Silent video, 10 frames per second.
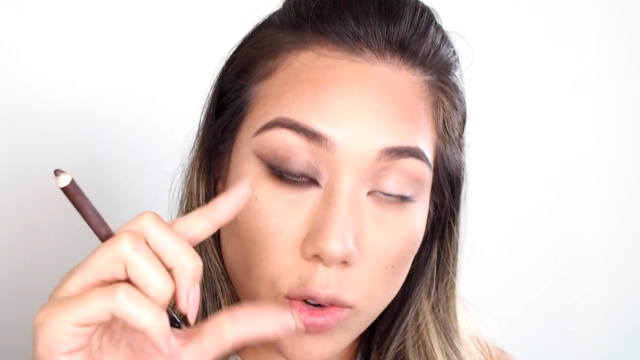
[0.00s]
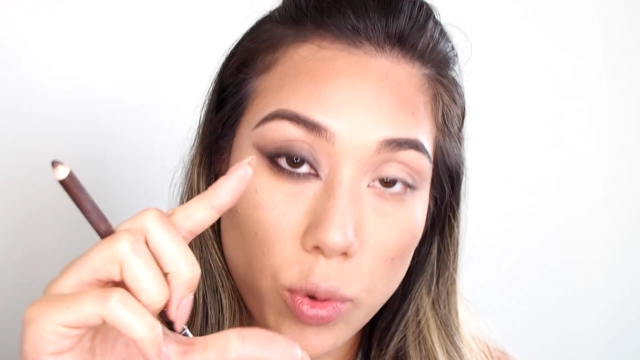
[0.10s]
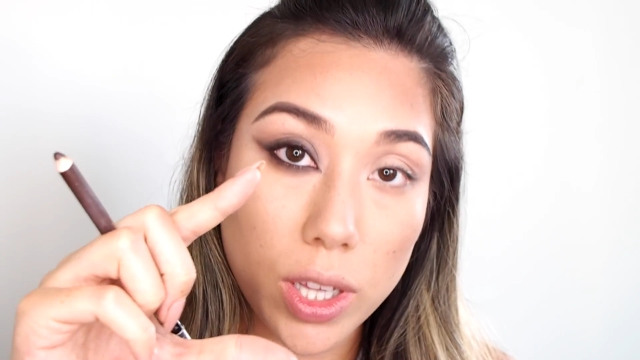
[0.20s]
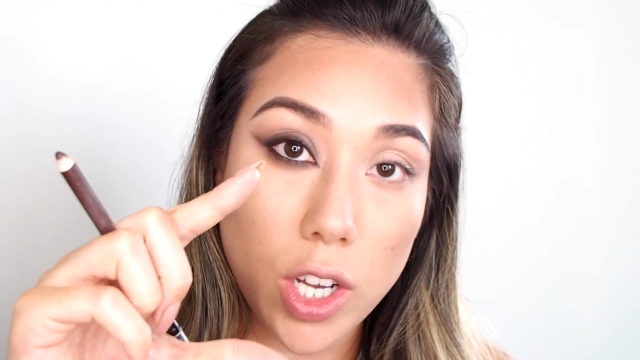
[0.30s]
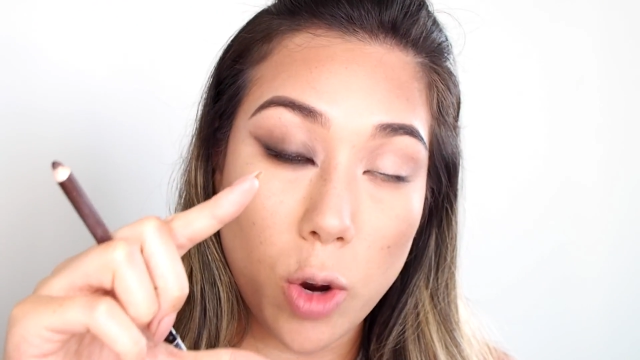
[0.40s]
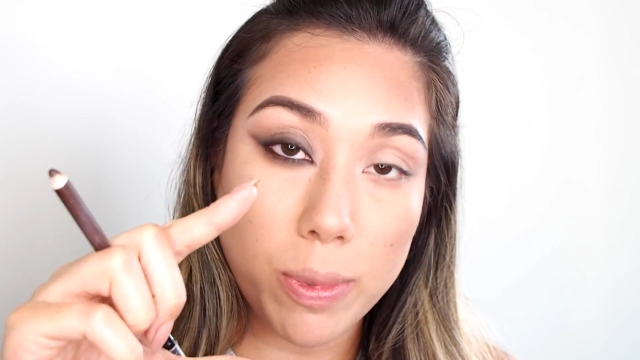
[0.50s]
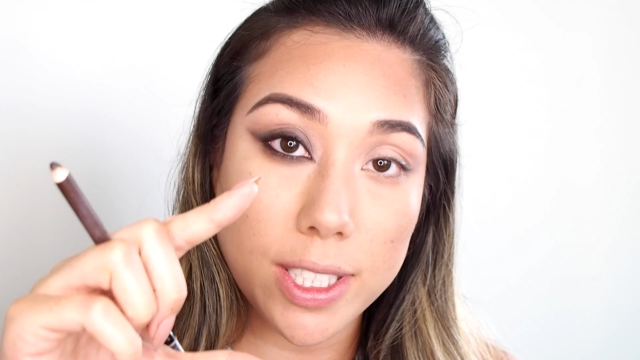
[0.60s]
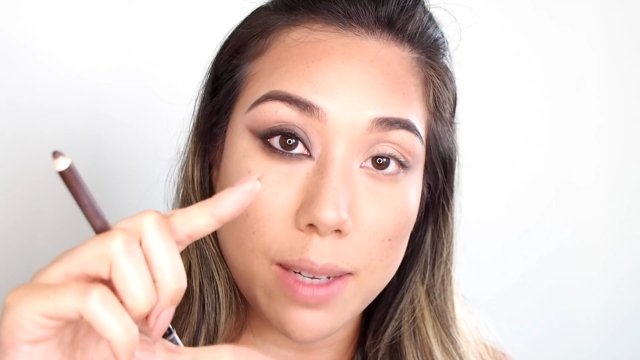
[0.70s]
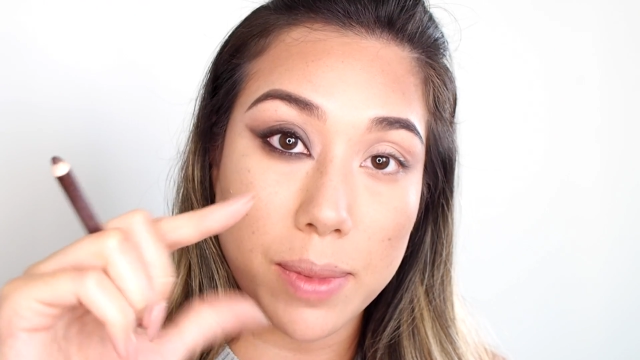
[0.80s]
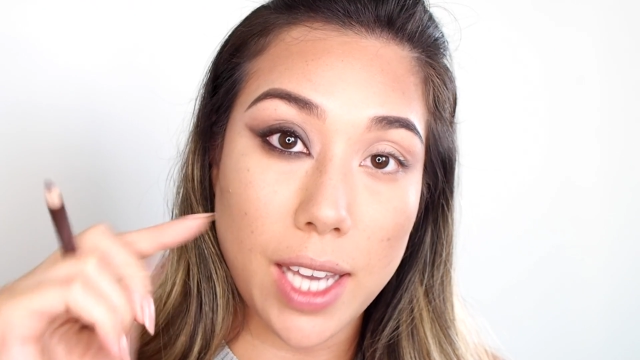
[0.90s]
really opens
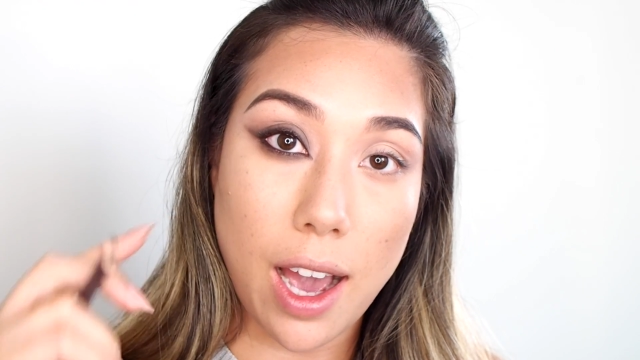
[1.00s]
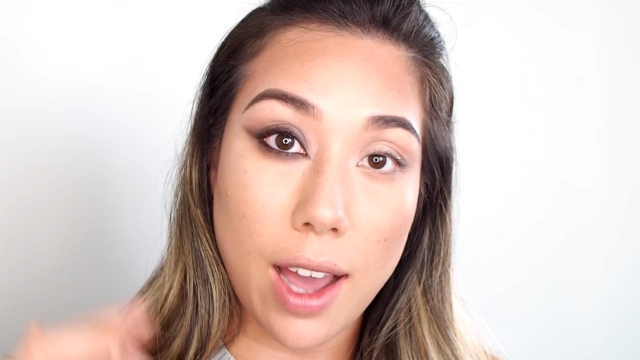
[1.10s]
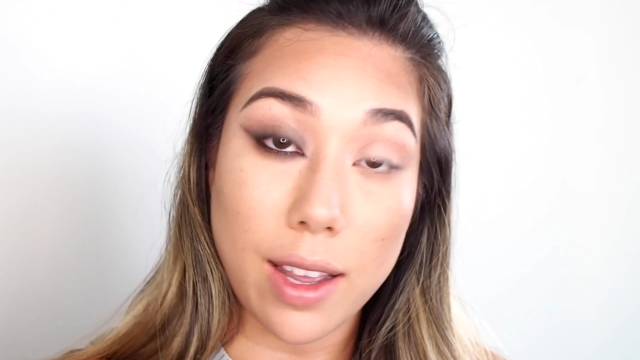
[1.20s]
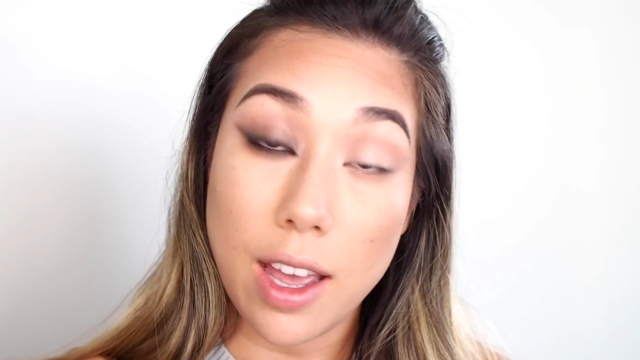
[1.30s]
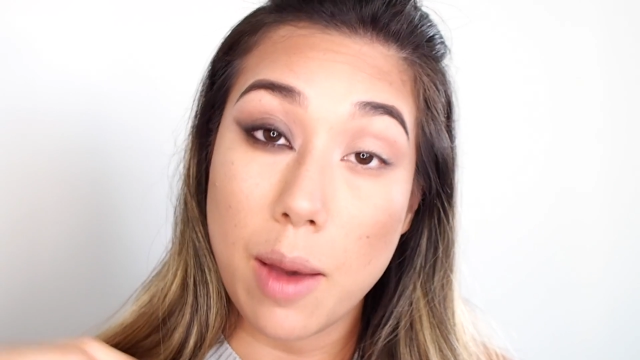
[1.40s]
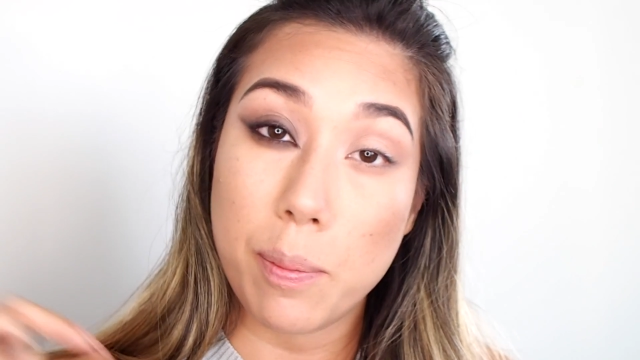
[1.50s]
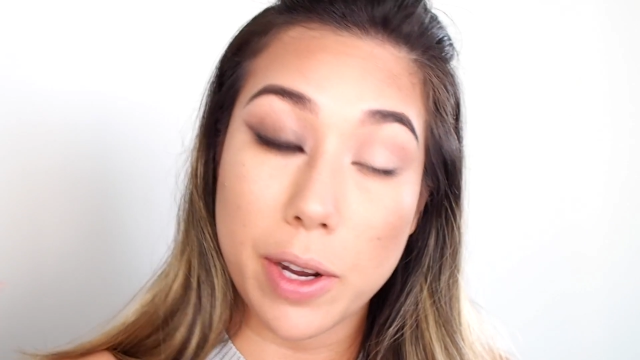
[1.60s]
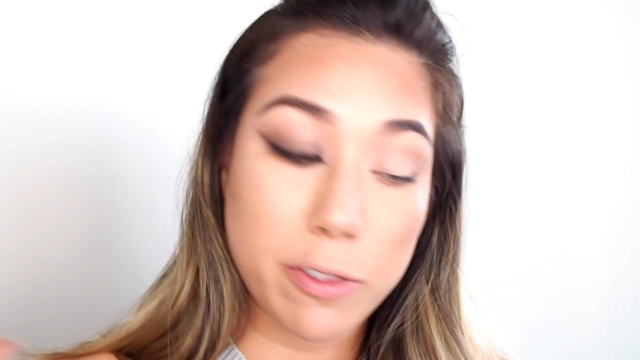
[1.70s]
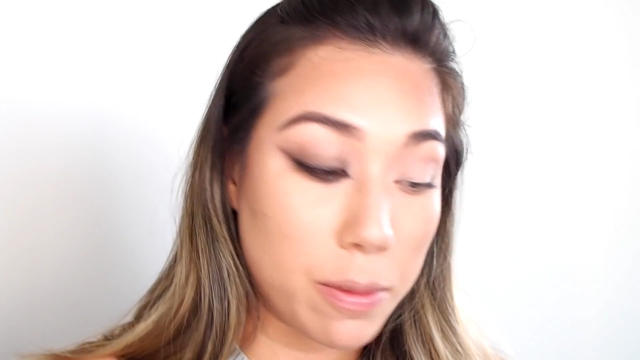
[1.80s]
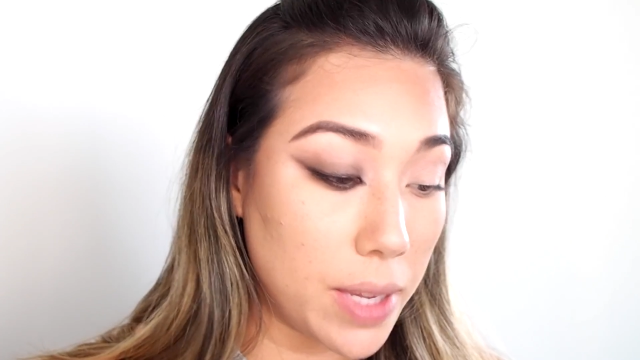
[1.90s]
up the eye. But
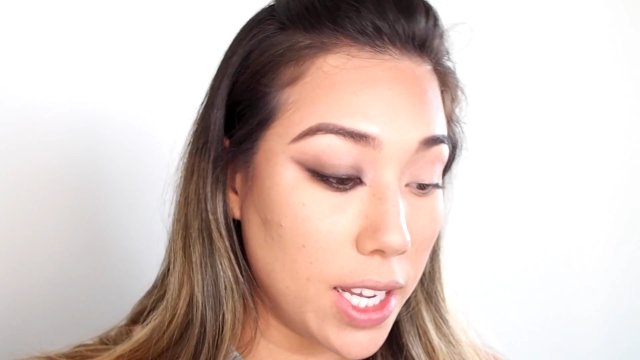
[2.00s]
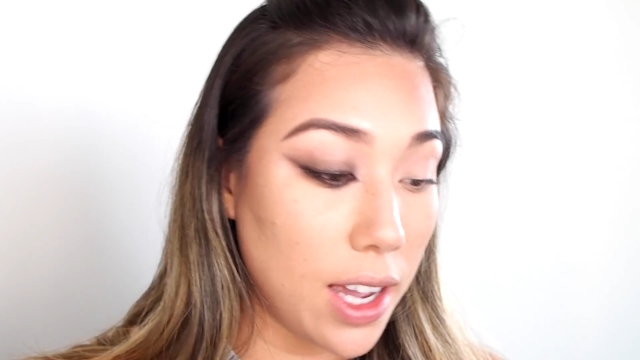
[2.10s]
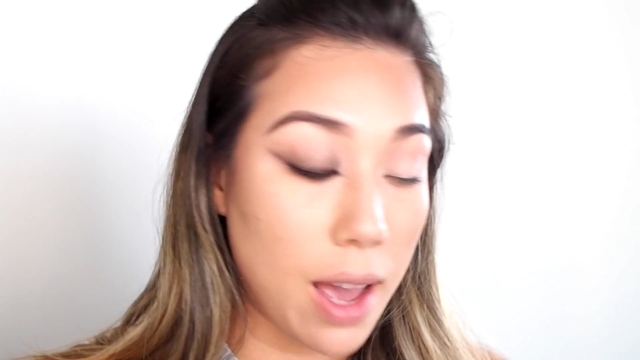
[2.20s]
for me,